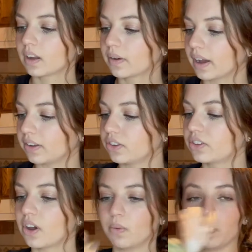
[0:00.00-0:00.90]
Okay,
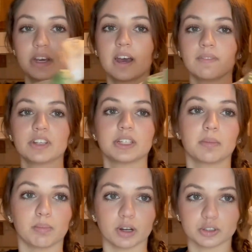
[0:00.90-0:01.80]
so we have
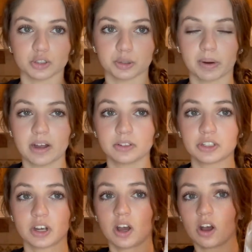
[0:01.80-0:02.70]
some Brussels
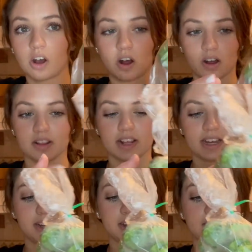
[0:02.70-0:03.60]
sprouts on
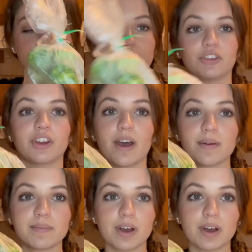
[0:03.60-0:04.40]
like a stem.